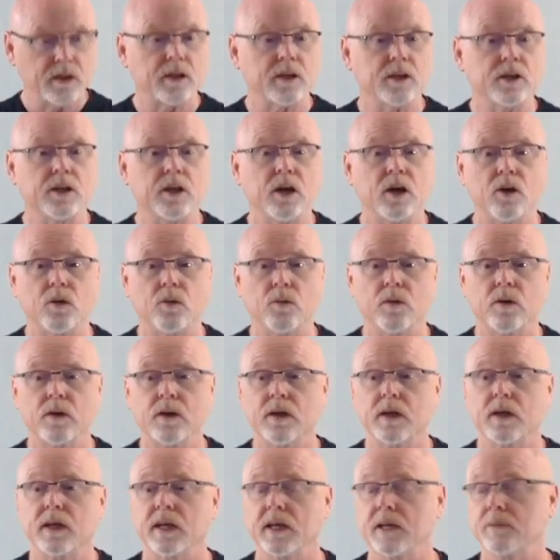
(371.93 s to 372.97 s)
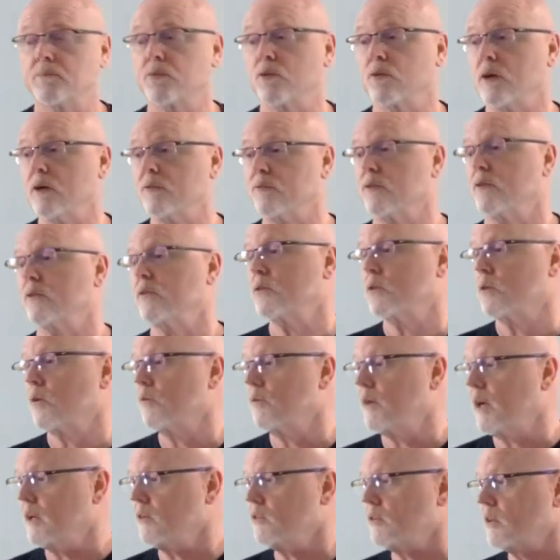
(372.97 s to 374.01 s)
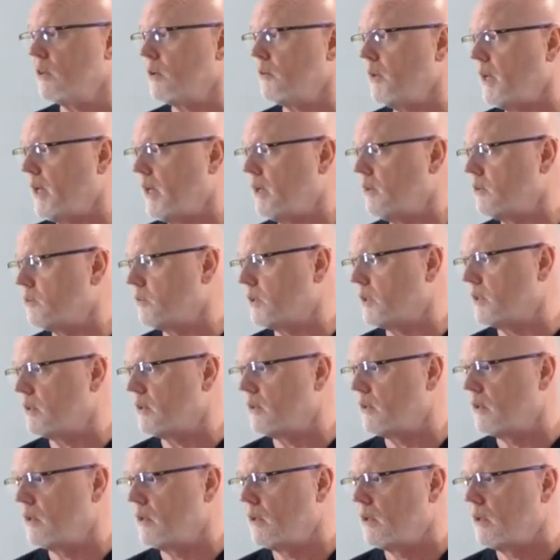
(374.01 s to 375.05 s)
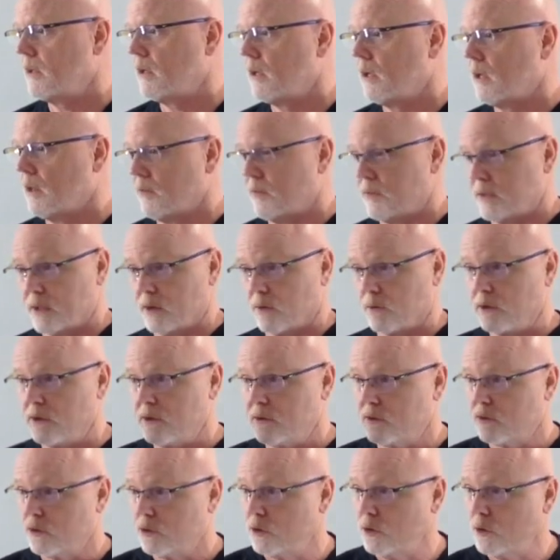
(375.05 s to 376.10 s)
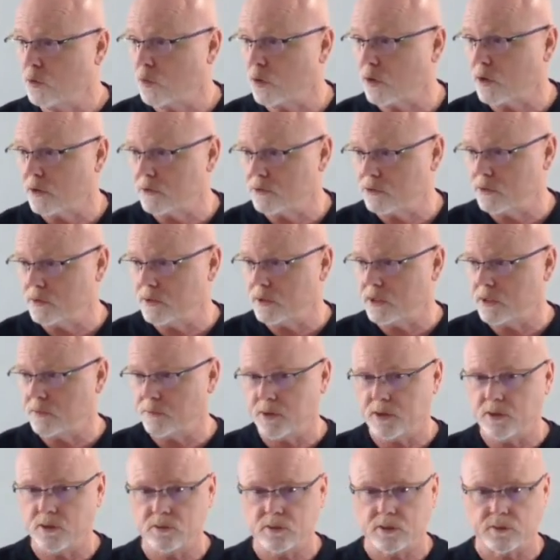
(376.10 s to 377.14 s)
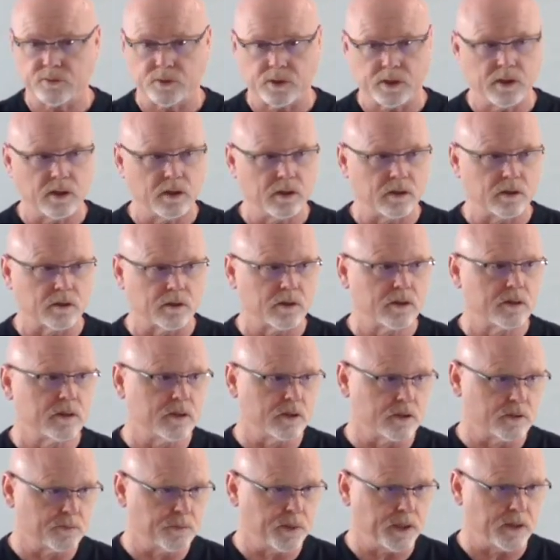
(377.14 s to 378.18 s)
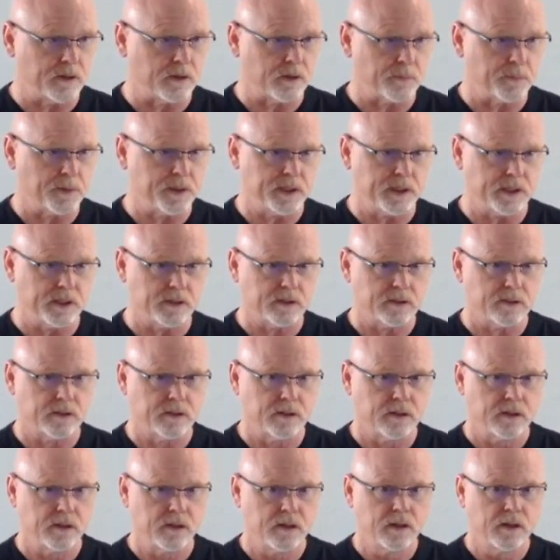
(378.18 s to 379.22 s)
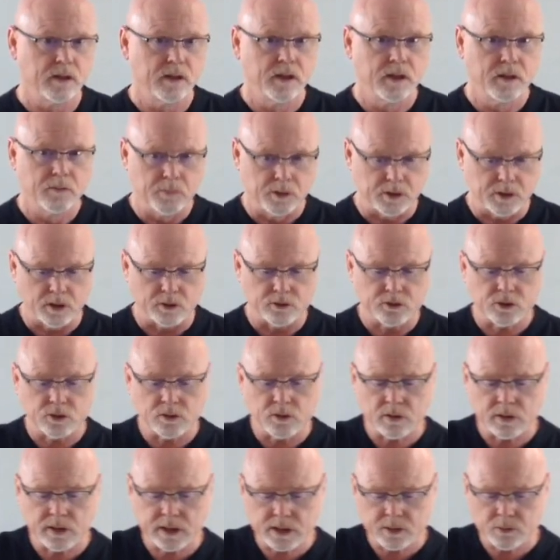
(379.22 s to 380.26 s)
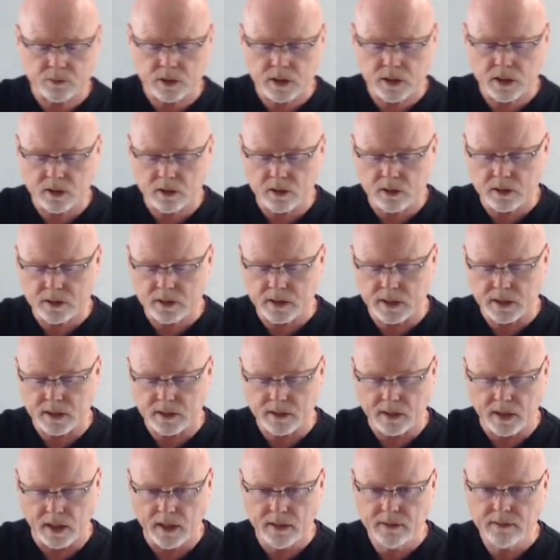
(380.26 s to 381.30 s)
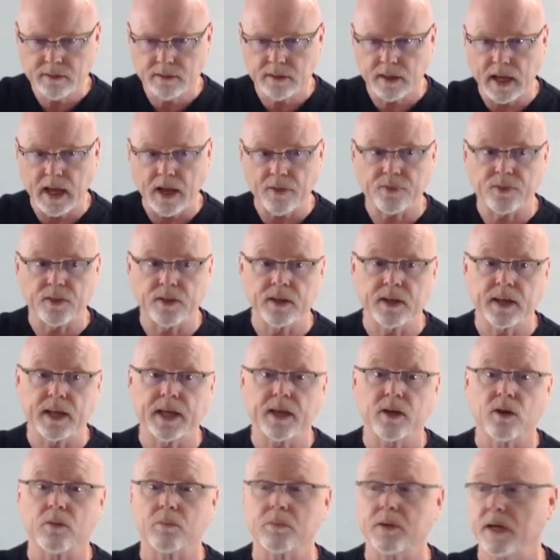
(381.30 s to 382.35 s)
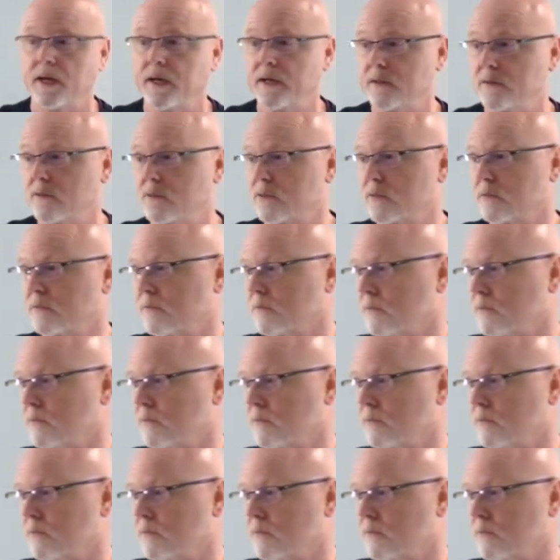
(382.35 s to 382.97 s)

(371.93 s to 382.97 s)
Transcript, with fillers: No. In peripheral neurovascular management, the only two words you need to be using for color is pale or pink. Because you're literally looking at the nail beds.